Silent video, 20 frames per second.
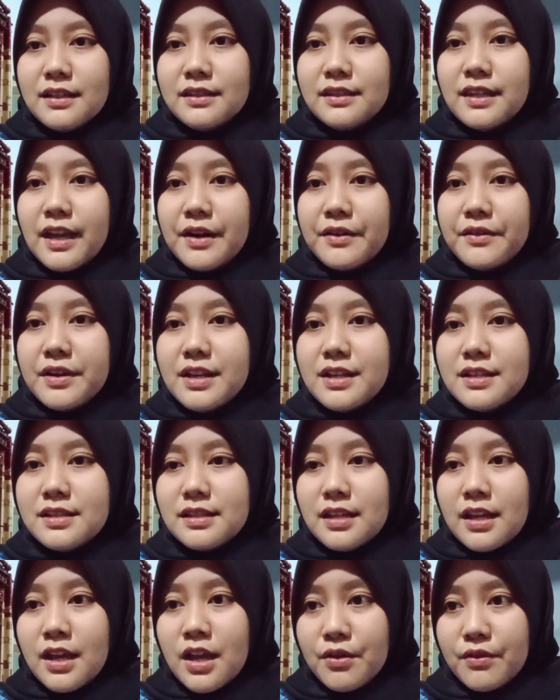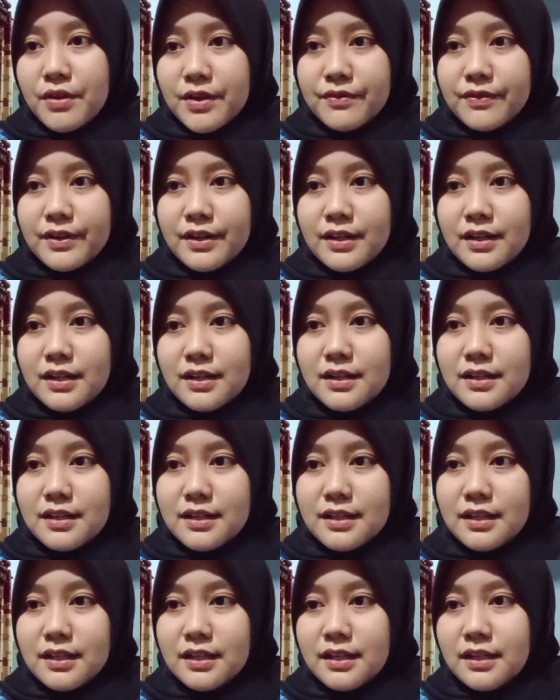There is, however,
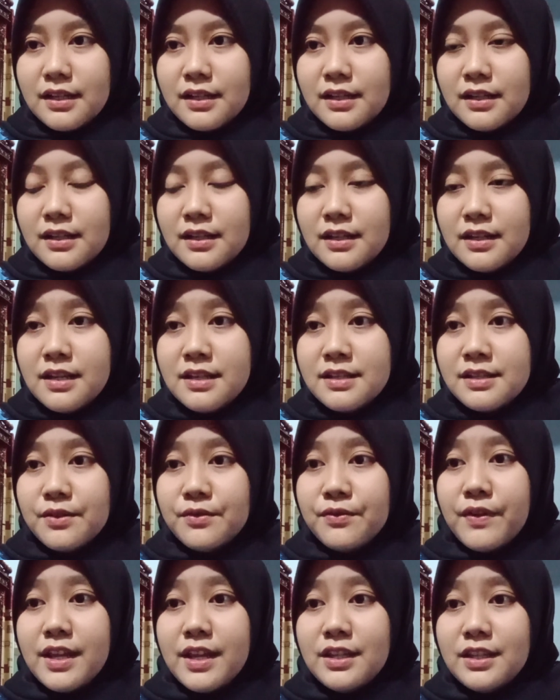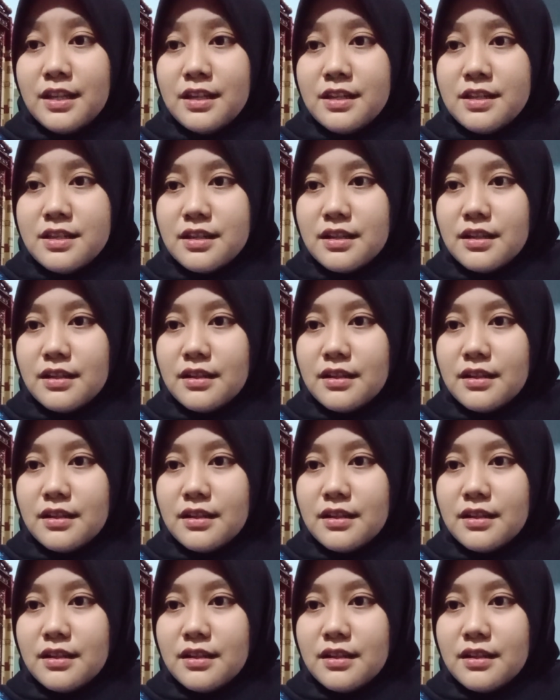a disadvantage